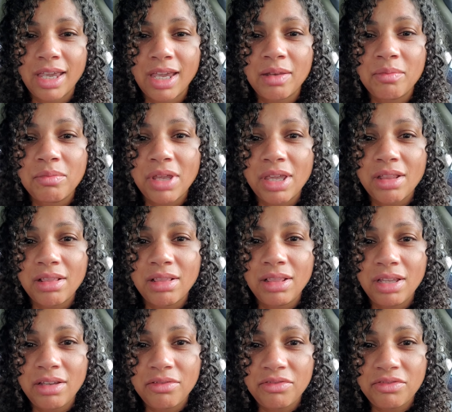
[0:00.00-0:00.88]
can be
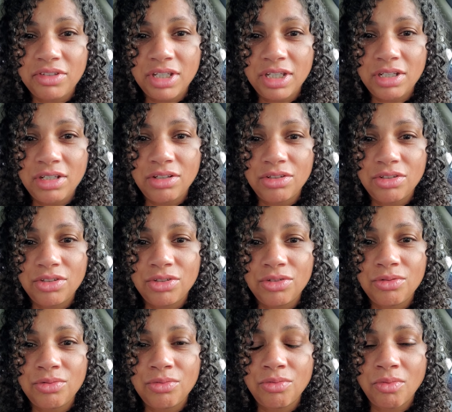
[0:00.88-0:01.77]
lifted
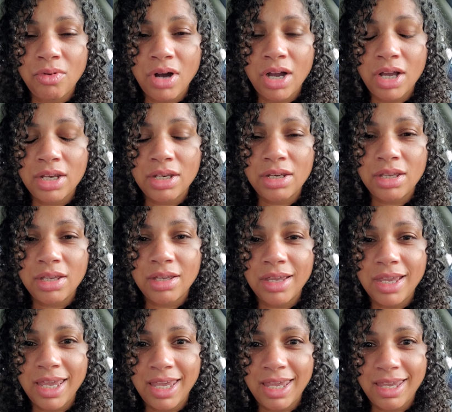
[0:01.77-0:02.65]
to one
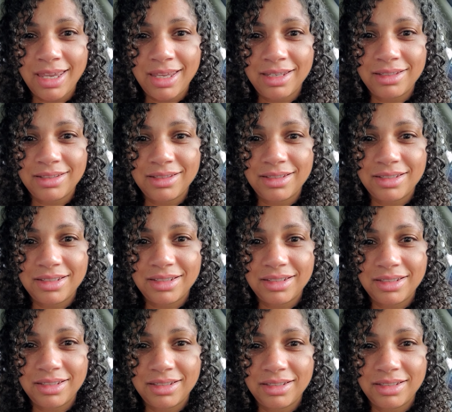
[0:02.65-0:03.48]
end.